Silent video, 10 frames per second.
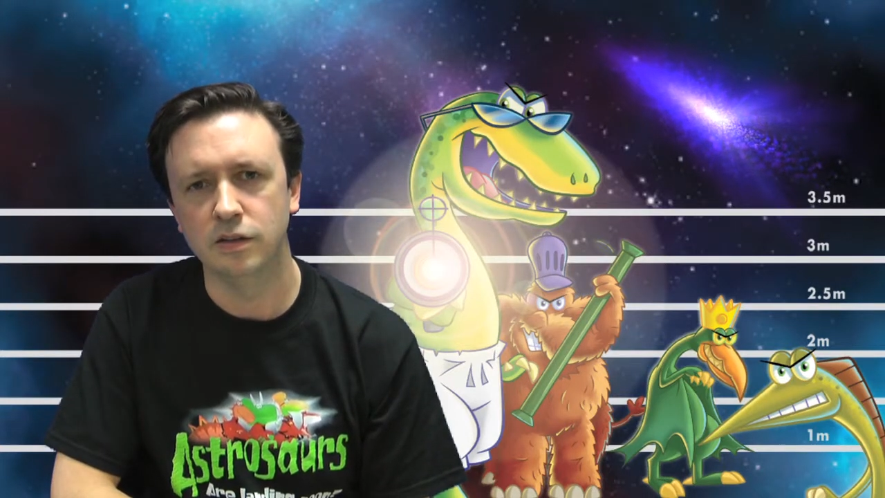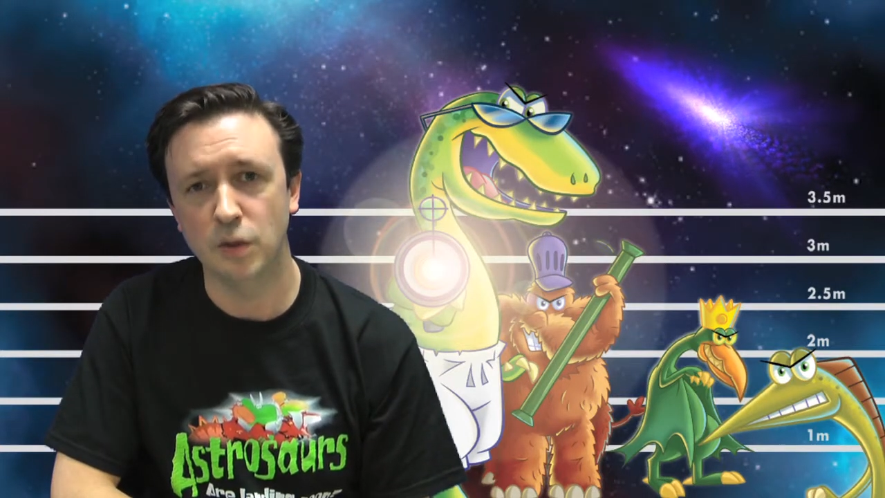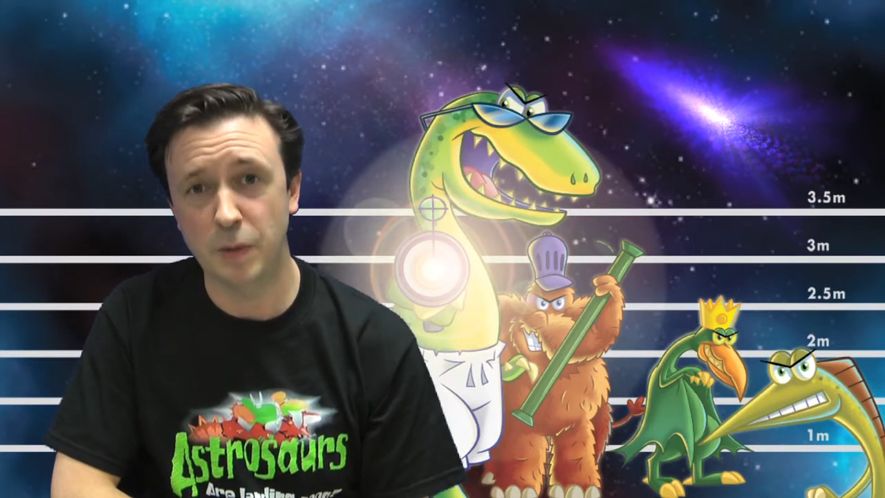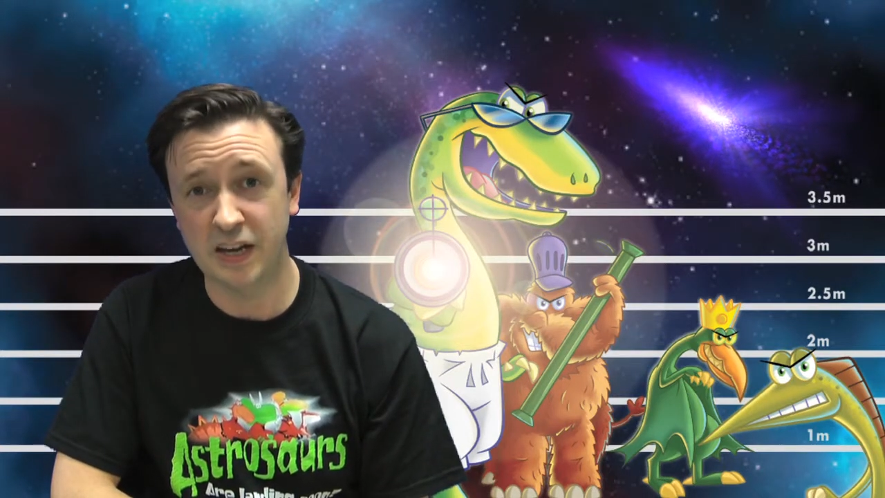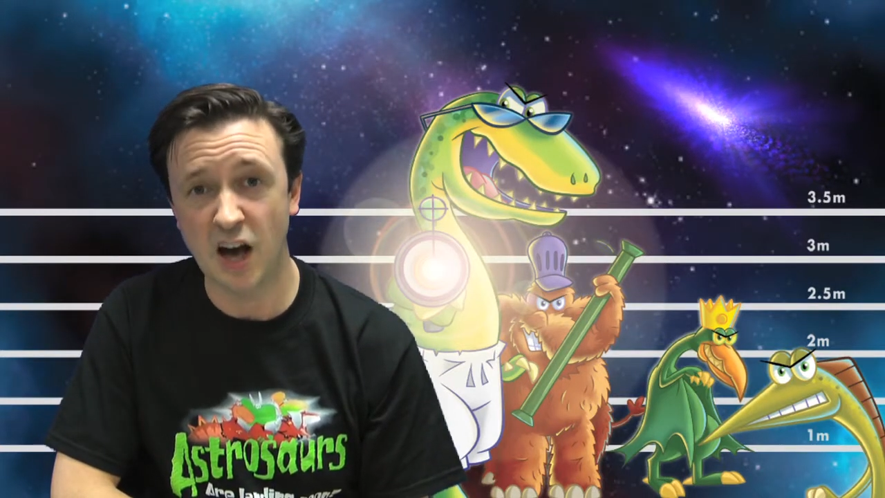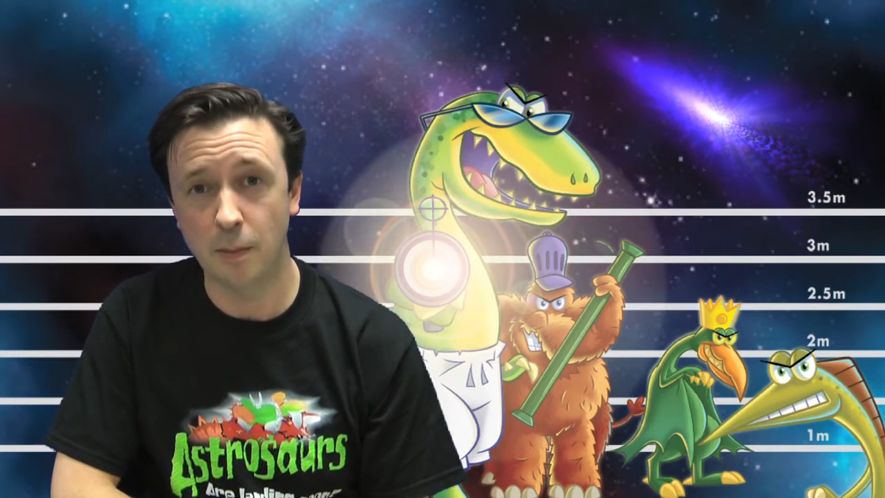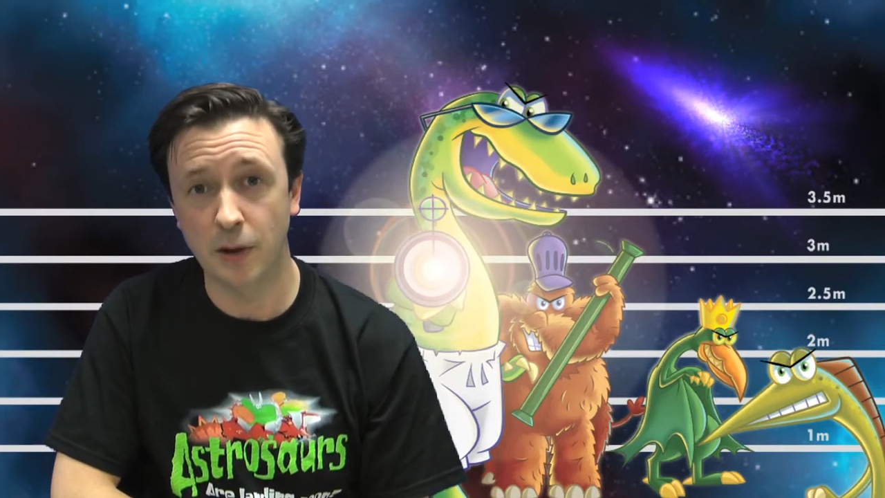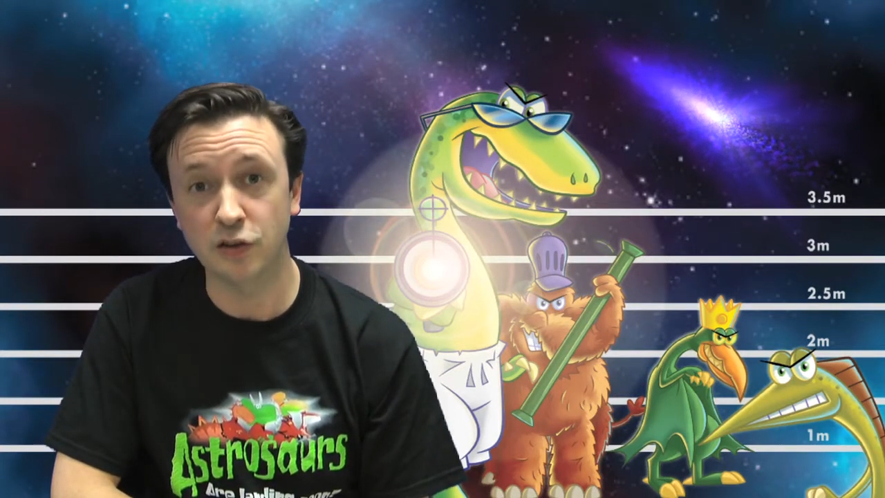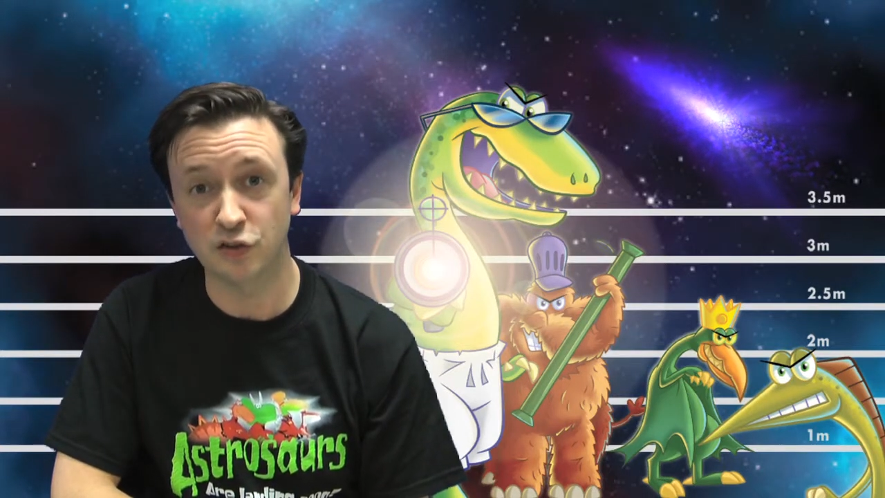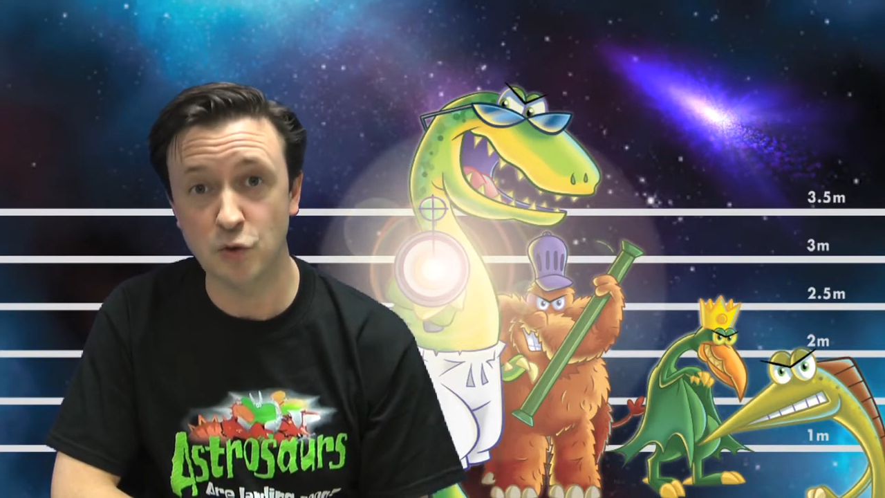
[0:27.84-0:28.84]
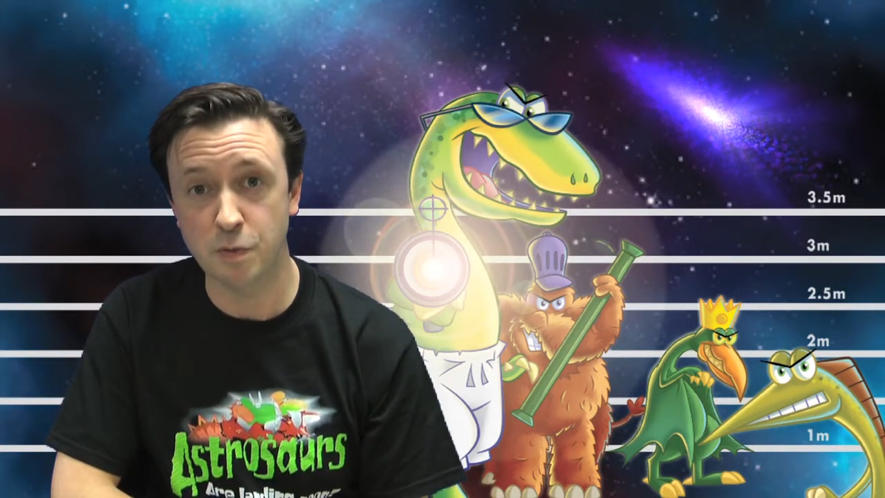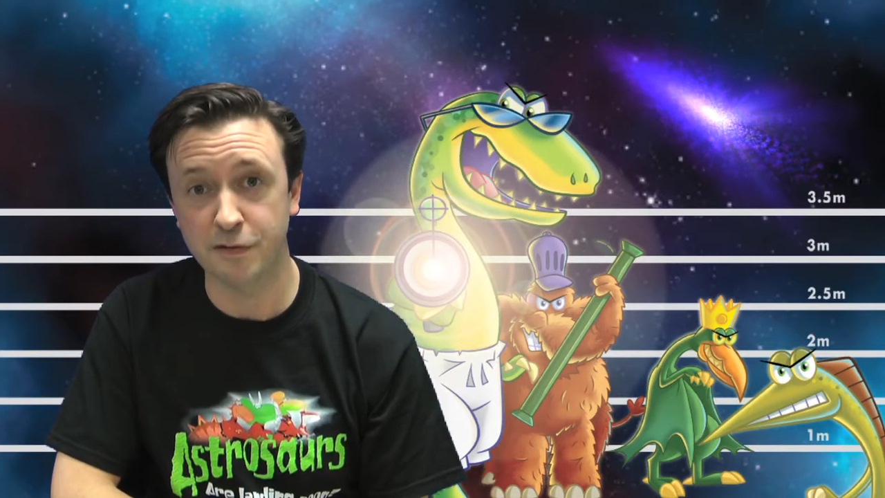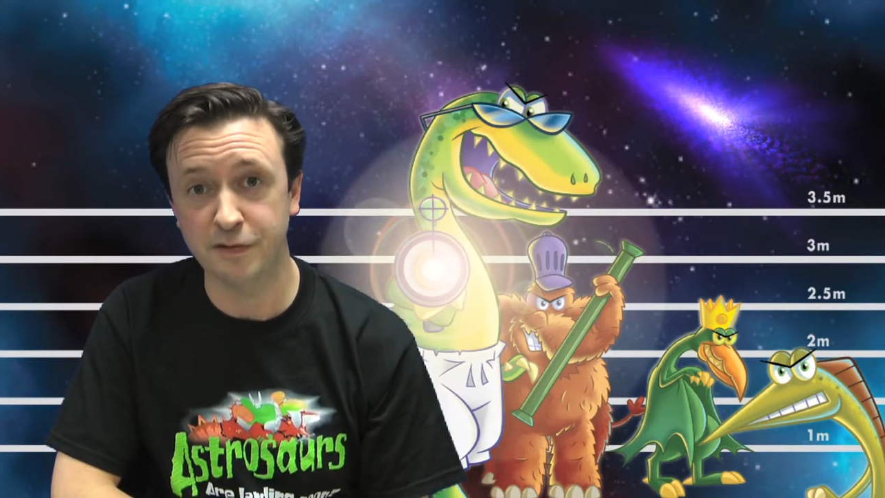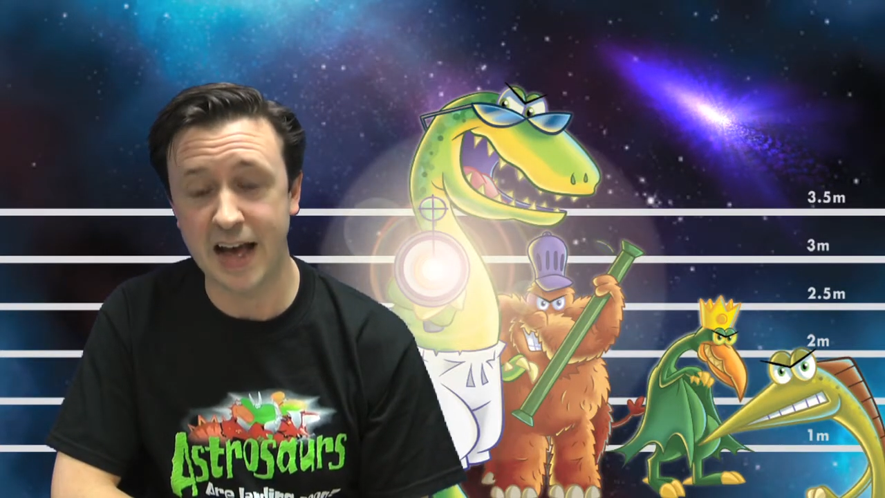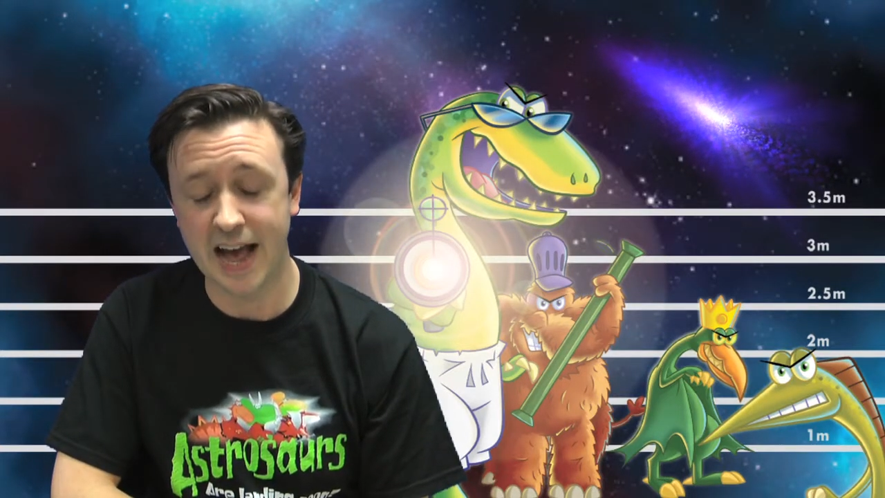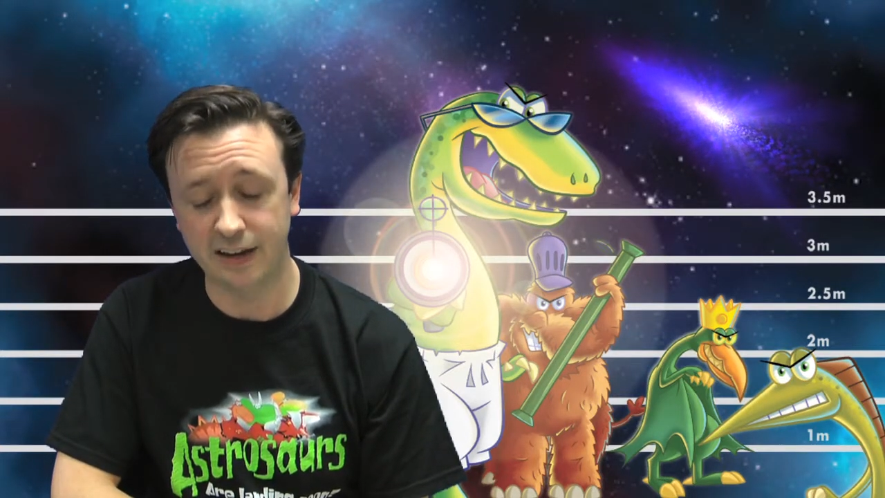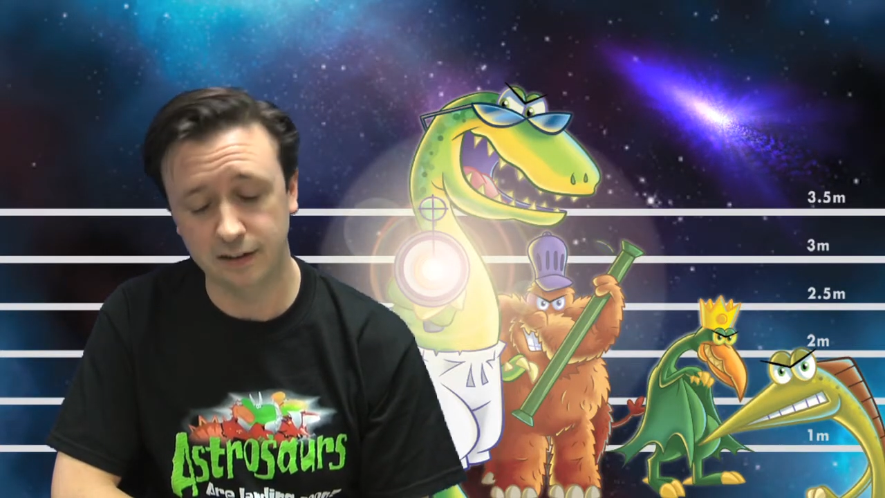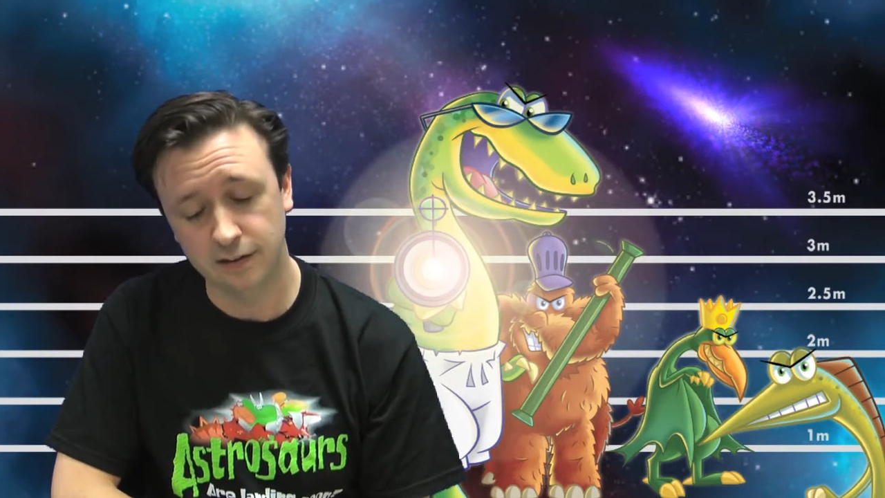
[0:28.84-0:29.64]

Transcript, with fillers: To become a super fan,